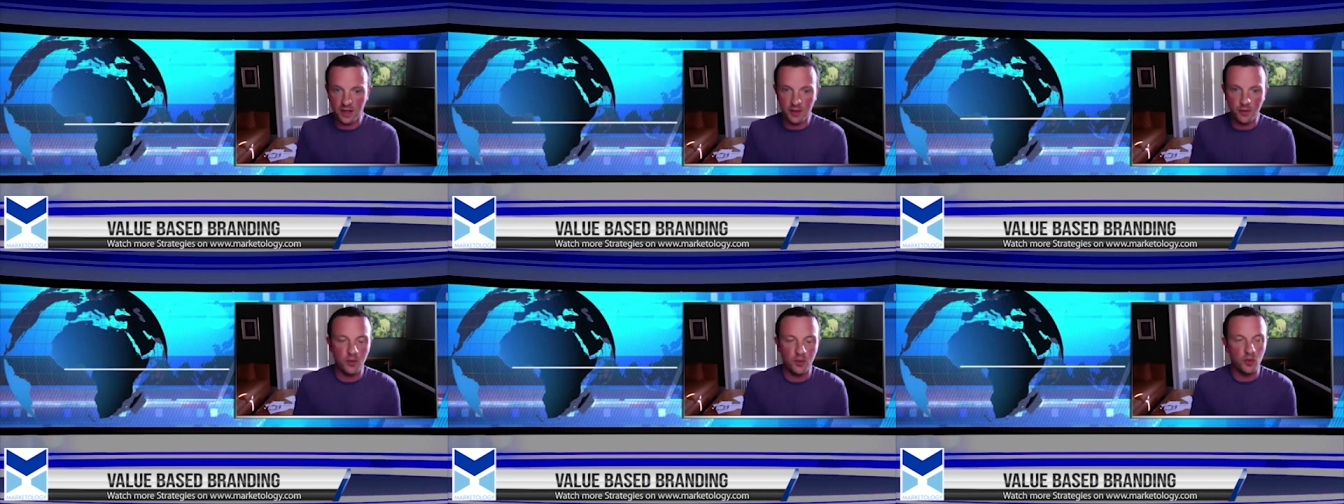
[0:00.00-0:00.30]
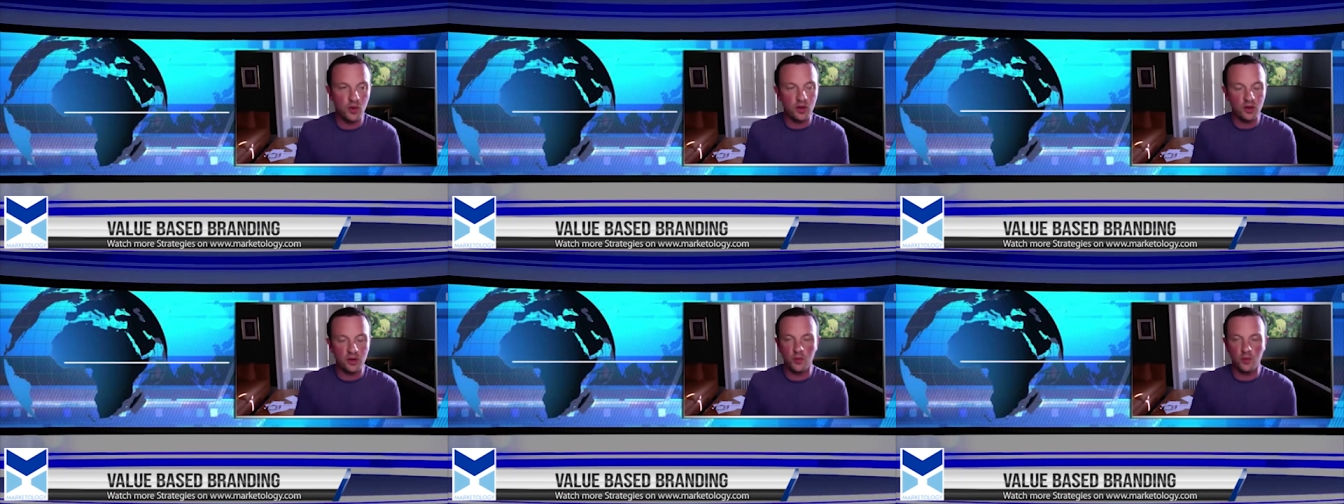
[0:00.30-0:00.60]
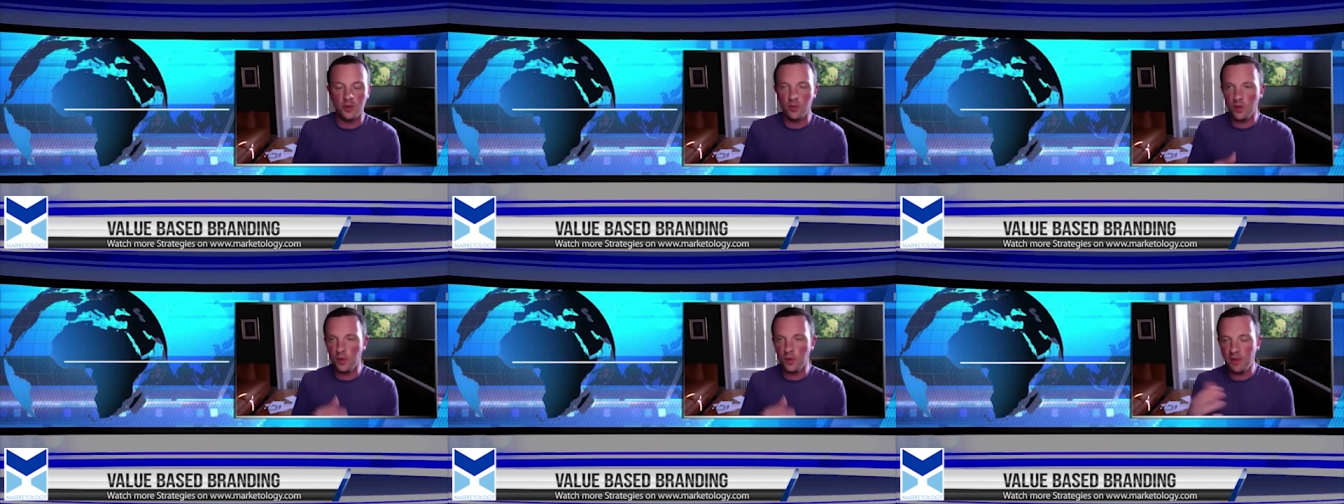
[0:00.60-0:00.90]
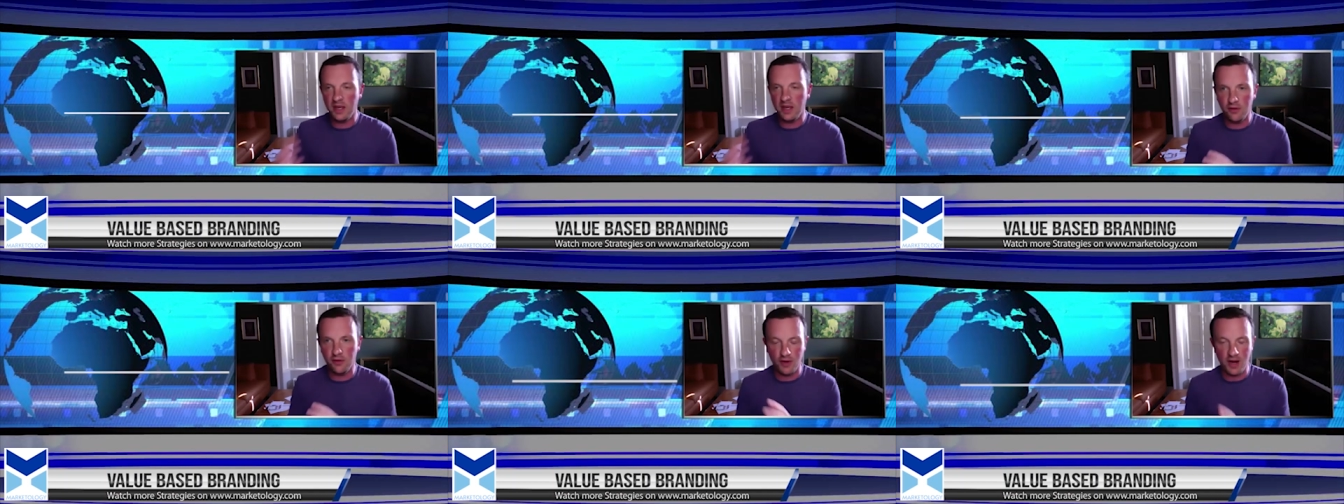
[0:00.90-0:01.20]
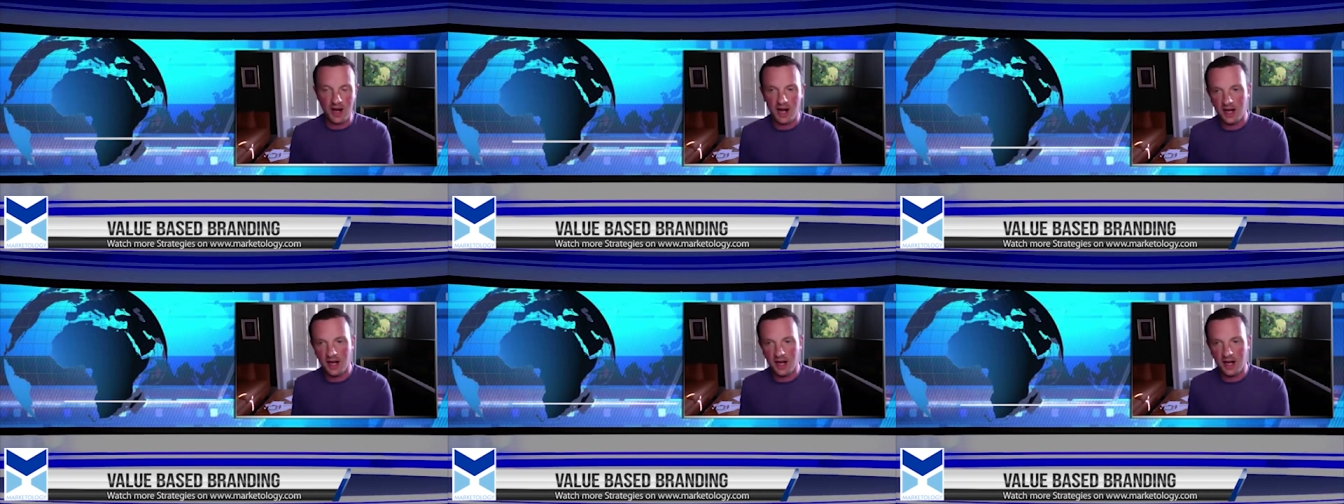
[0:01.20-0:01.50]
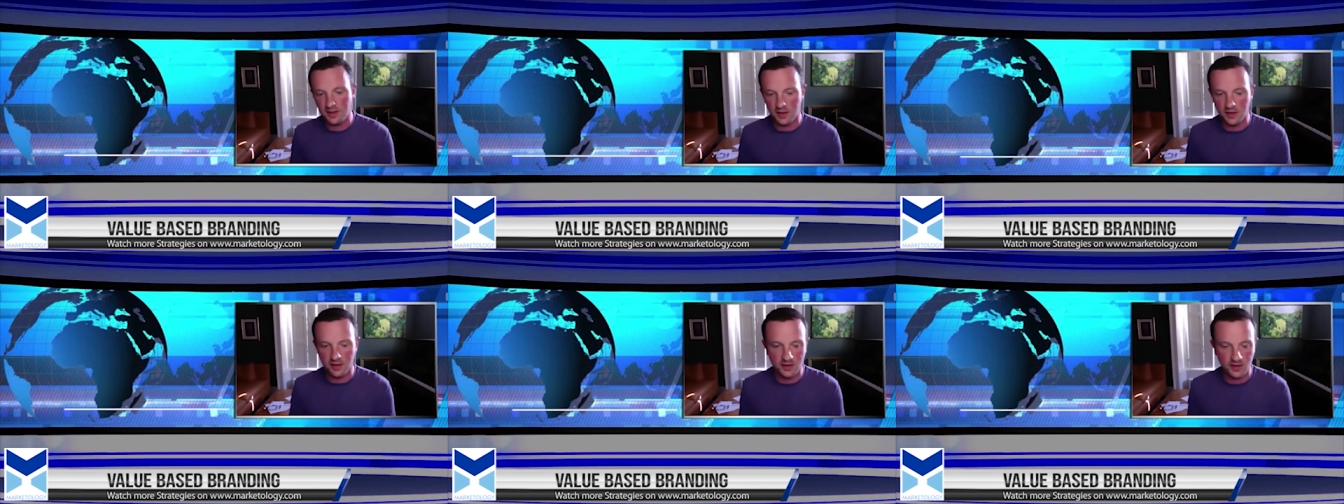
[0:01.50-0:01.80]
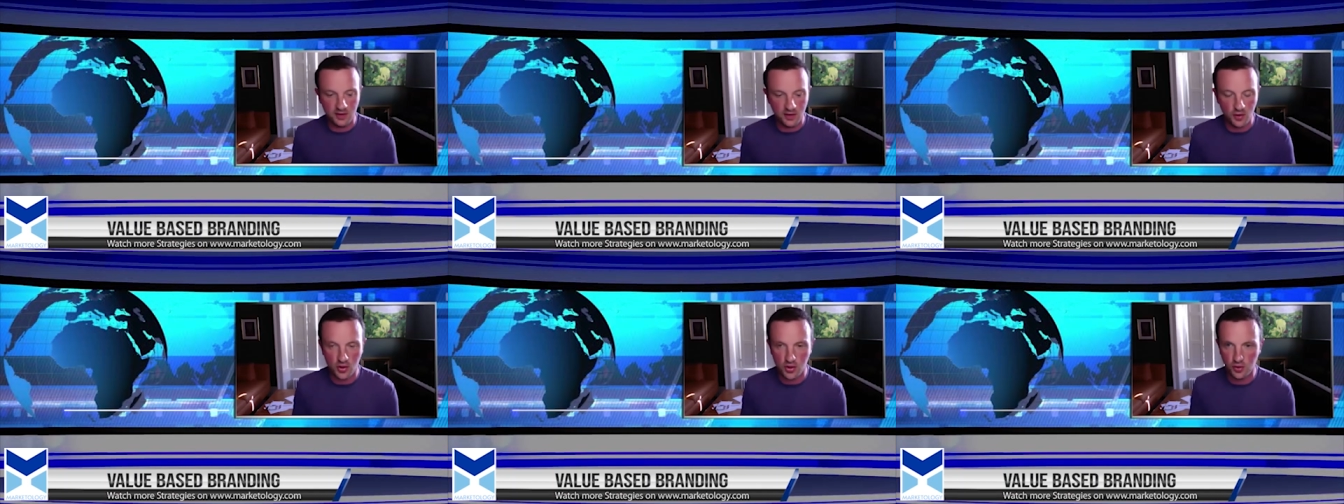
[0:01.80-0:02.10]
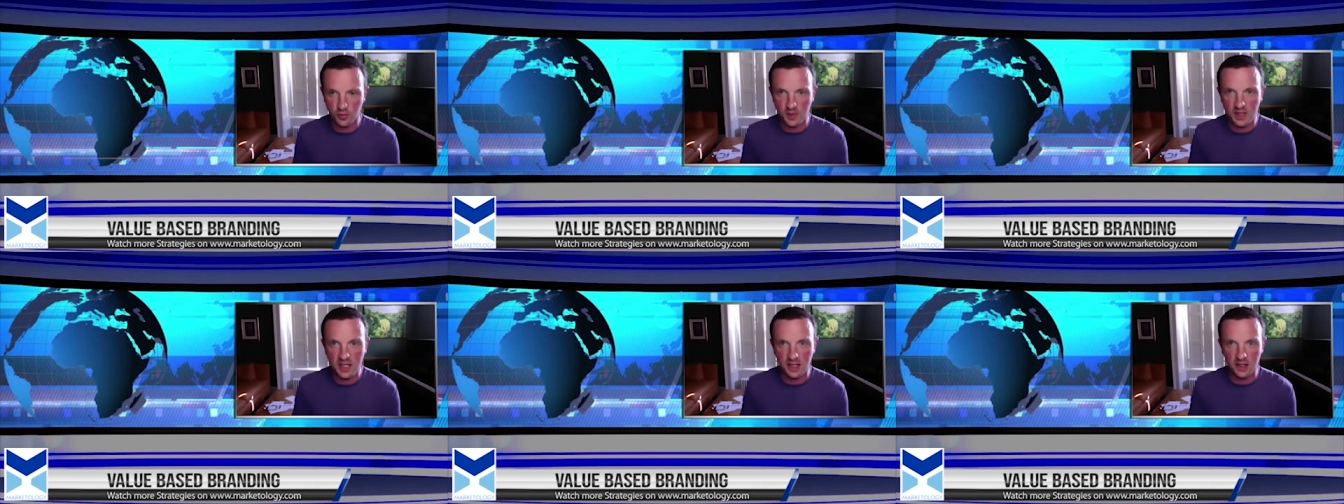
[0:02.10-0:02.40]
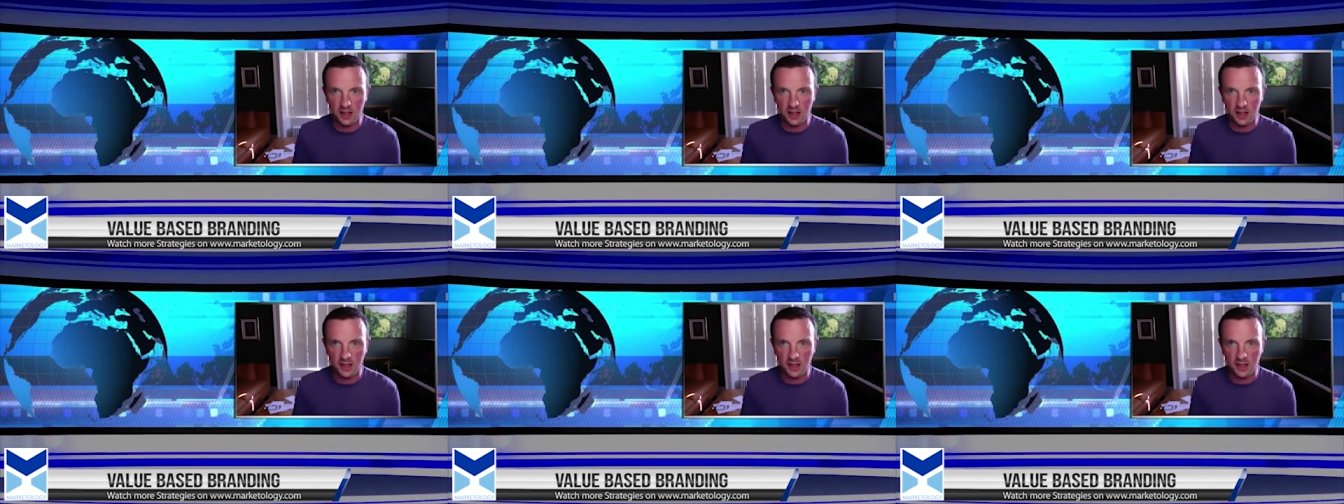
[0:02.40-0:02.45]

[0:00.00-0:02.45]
When we're paying for ads on social media,